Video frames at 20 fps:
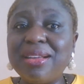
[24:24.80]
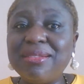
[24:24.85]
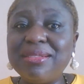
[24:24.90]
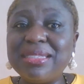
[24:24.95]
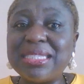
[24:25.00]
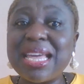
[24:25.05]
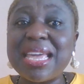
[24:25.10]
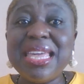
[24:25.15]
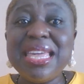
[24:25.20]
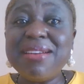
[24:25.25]

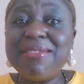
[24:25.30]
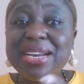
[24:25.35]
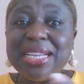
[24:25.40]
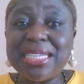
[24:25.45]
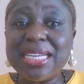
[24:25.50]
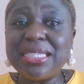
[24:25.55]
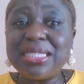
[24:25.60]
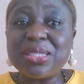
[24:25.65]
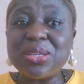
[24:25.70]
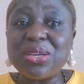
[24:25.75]
the
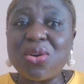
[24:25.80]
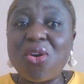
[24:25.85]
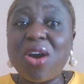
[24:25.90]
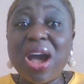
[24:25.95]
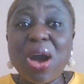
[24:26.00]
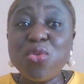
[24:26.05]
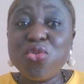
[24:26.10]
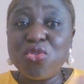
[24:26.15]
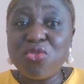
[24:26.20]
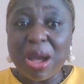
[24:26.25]
ingredients or
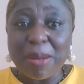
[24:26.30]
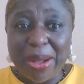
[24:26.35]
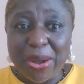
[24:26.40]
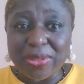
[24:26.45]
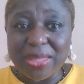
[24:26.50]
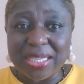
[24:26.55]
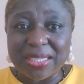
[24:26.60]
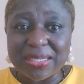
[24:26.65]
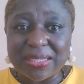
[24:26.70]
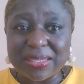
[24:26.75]
how you go
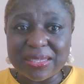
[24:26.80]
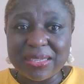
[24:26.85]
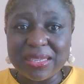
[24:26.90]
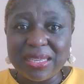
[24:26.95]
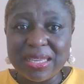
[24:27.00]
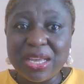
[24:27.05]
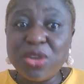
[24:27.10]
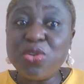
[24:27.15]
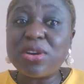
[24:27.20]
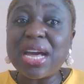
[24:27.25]
about this.
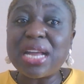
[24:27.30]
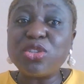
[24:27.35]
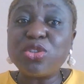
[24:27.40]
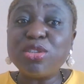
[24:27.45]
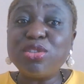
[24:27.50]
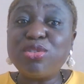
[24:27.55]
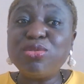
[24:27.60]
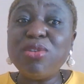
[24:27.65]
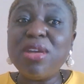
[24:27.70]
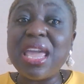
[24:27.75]
You can
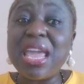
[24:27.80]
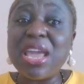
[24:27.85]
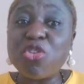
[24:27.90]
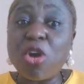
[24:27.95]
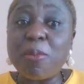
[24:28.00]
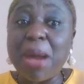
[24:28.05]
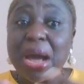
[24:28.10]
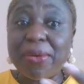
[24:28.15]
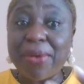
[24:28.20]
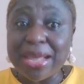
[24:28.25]
just do a
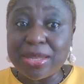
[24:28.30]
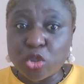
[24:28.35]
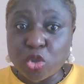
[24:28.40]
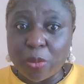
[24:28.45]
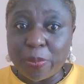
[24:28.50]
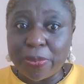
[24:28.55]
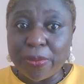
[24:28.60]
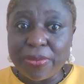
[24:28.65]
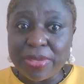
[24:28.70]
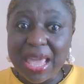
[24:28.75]
normal
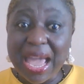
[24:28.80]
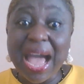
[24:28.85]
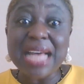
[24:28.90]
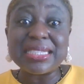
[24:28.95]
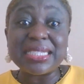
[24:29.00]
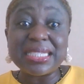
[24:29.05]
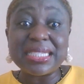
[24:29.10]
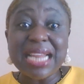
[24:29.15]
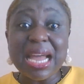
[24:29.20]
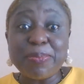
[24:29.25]
write-up and
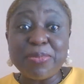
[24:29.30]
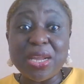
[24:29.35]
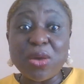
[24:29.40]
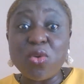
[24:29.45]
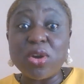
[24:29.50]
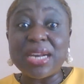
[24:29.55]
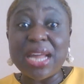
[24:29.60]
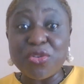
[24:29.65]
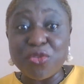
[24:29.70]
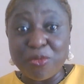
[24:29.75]
snap the
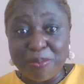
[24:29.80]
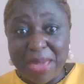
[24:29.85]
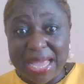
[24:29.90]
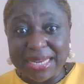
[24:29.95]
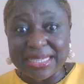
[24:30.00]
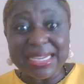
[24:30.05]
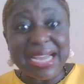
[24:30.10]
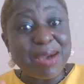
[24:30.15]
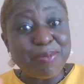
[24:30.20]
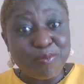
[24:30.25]
one that you made
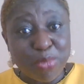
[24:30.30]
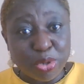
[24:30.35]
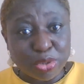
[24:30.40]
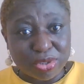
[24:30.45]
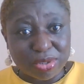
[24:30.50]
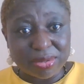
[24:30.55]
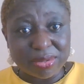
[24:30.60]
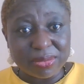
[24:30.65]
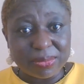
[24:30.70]
and post.